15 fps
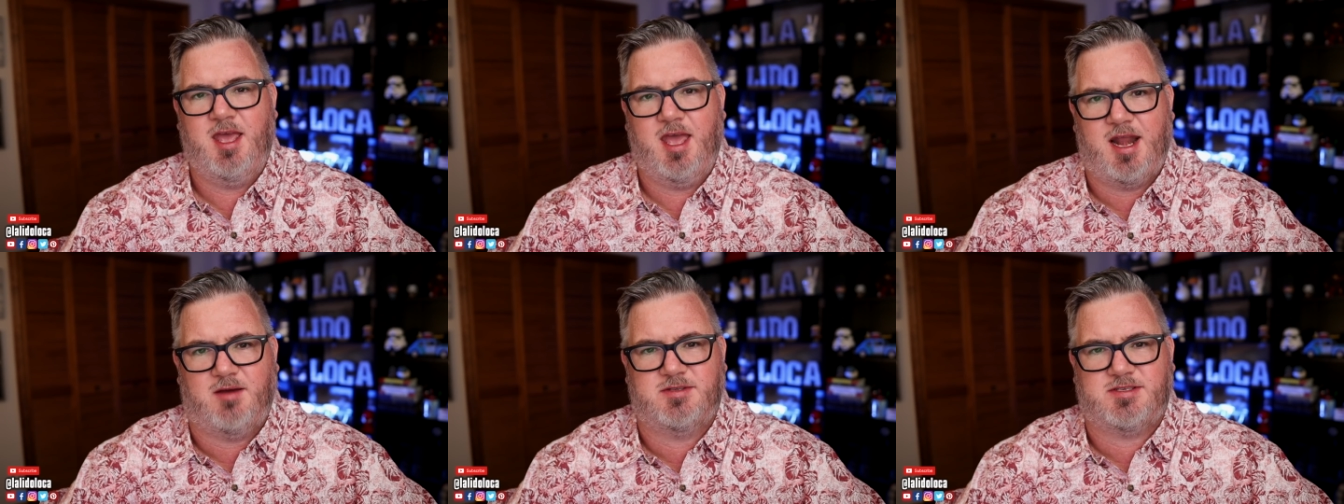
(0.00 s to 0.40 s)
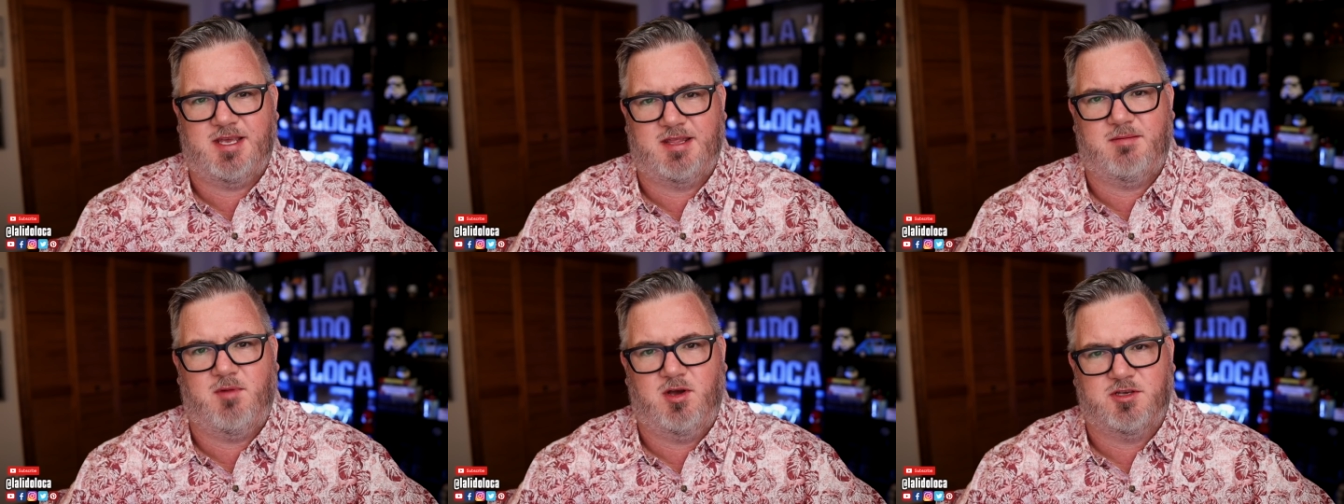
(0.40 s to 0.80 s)
And I would
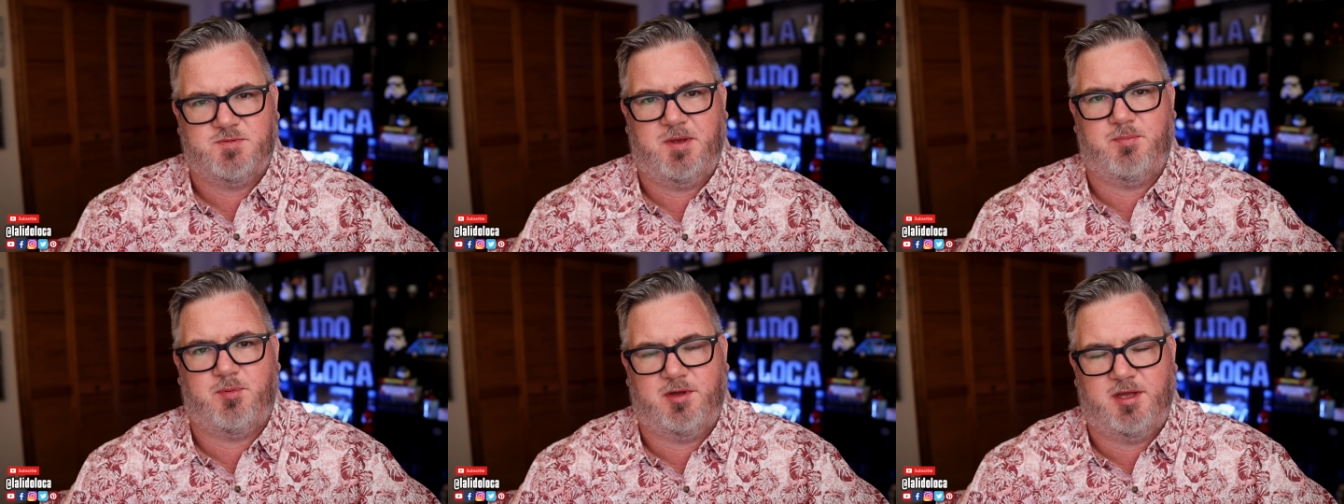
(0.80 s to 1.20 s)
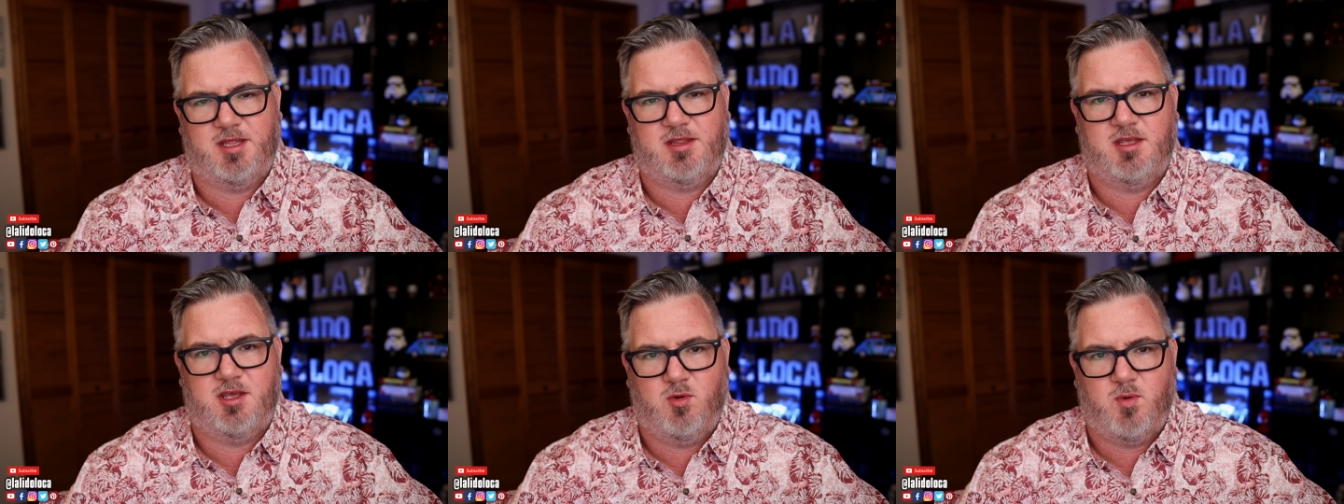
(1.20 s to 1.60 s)
say that most people
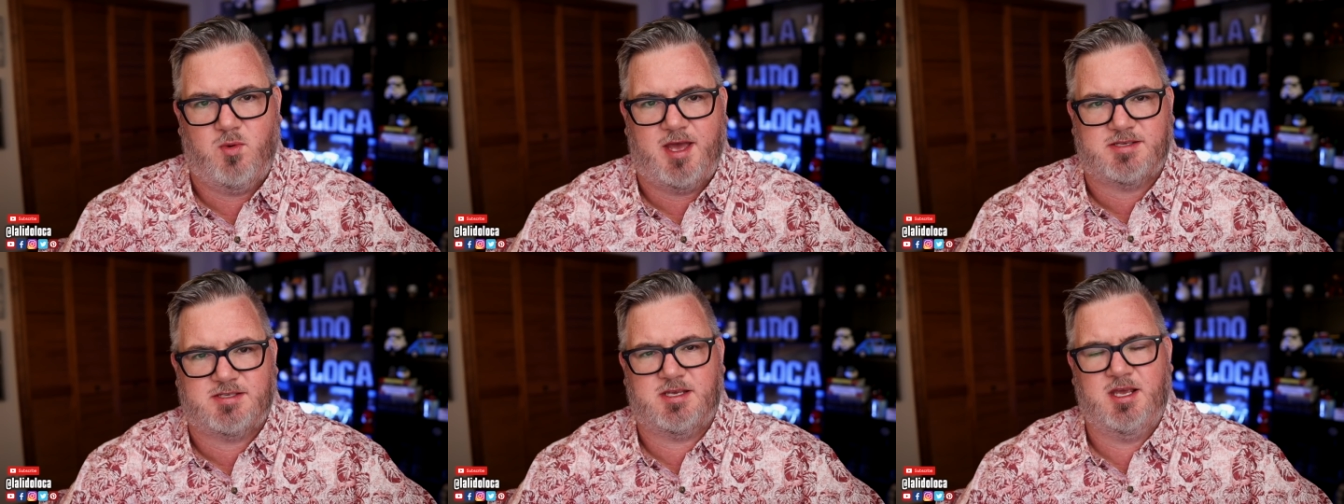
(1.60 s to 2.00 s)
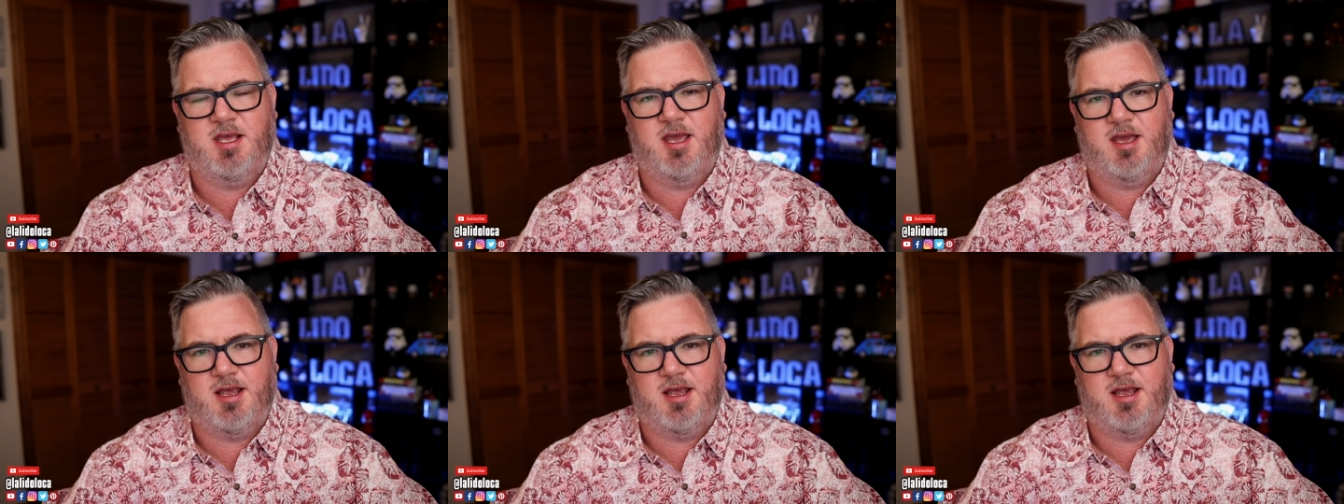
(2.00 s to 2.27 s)
in the US